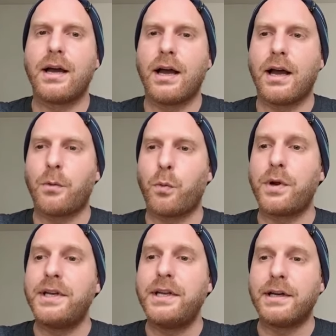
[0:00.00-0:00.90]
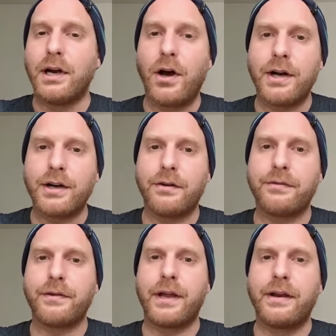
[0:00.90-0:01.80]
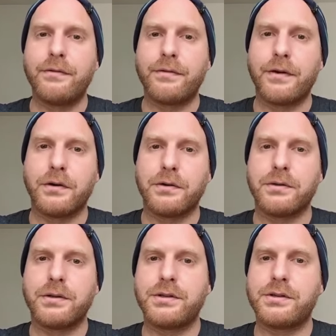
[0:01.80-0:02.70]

we need a lot of info